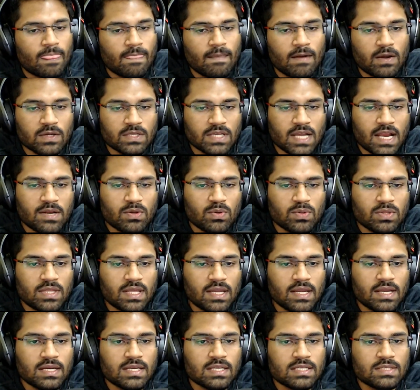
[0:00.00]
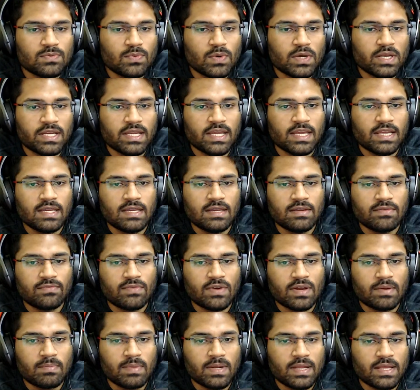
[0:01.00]
Because I don't think it is working.
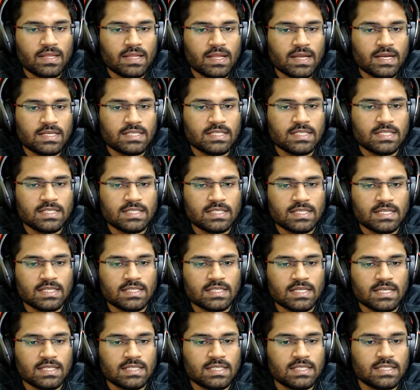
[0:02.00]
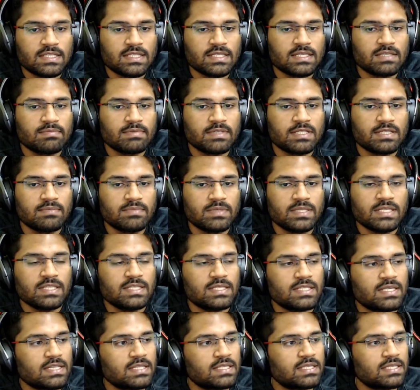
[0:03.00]
If I play knight g6 at g6, bishop
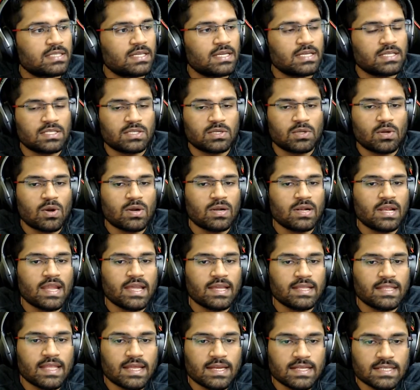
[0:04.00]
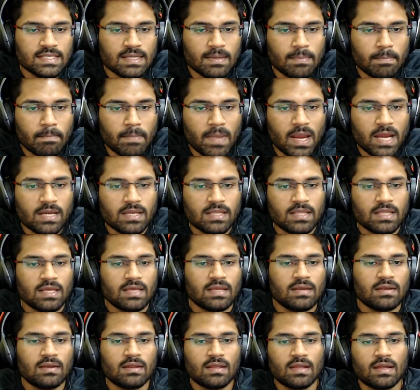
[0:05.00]
g6, it's not like there is a mate
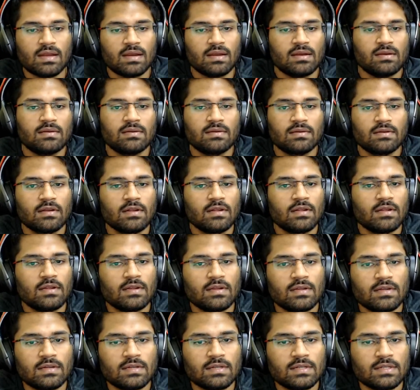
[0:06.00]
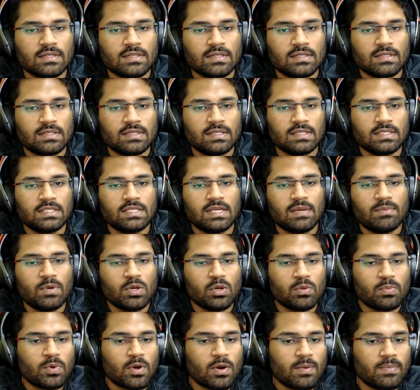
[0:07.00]
there and is
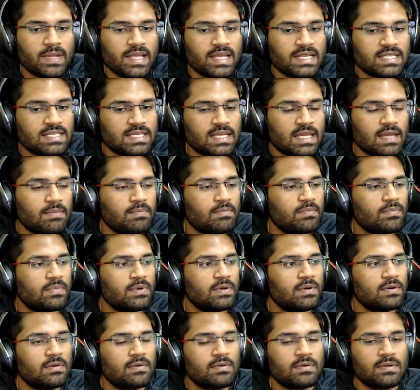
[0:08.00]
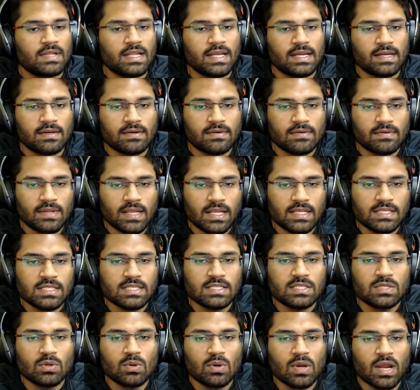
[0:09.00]
able to probably escape. Like, let's
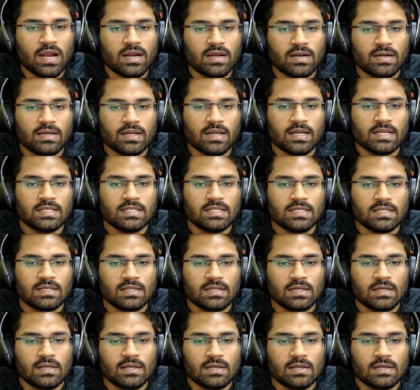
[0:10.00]
just look at it, guys.